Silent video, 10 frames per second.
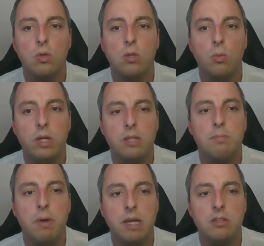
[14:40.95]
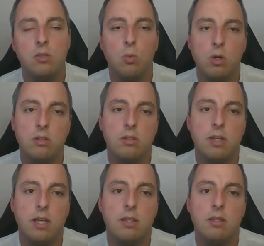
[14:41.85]
the wheat-based ones
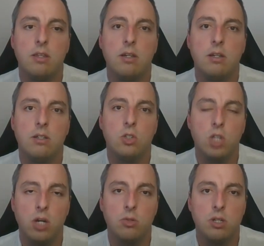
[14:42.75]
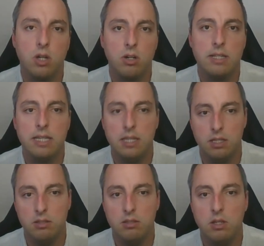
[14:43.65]
that the child currently
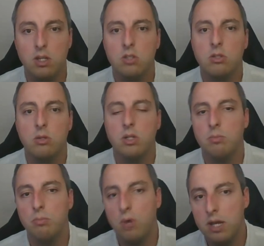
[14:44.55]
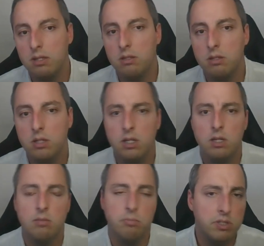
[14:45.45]
eats. So, bread,
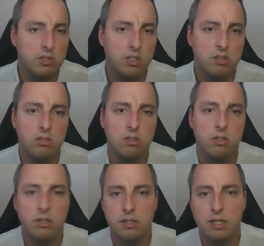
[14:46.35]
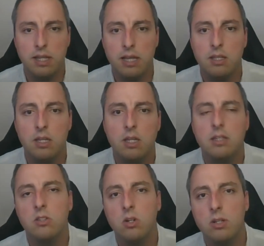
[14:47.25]
biscuits, things like that.
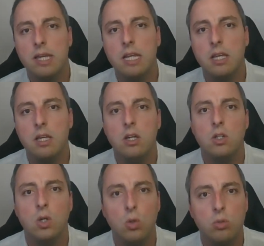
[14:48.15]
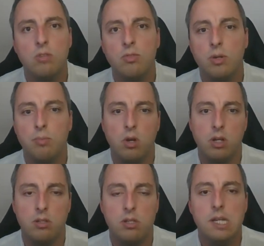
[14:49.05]
They start getting gluten-free
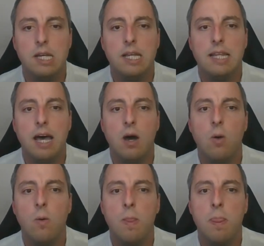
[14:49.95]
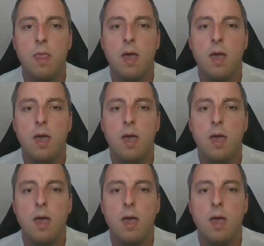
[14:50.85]
products. Now,